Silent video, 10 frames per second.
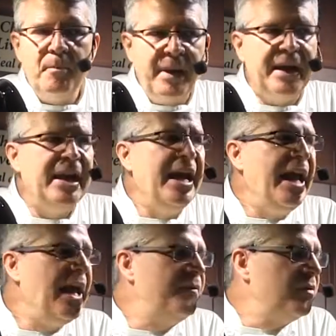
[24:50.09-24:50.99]
But
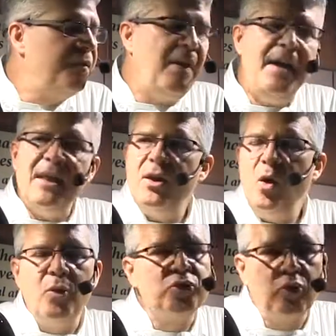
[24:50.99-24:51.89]
if you find that
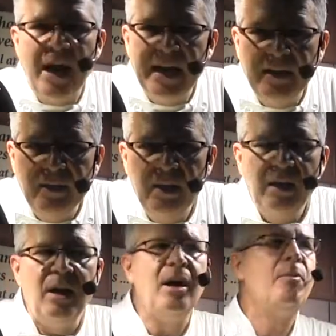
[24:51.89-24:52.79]
no one's writing,
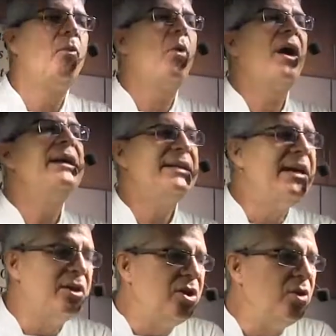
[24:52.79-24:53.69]
what I
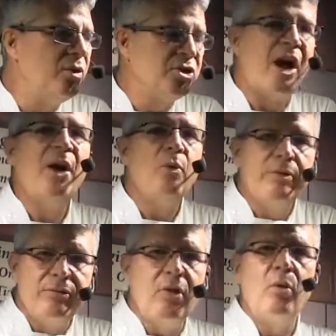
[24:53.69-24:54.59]
tend to do is I will
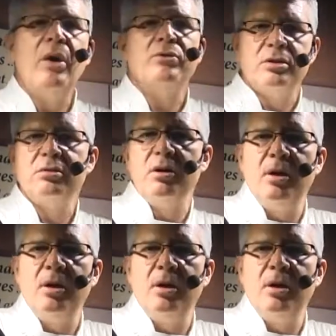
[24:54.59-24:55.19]
throw out,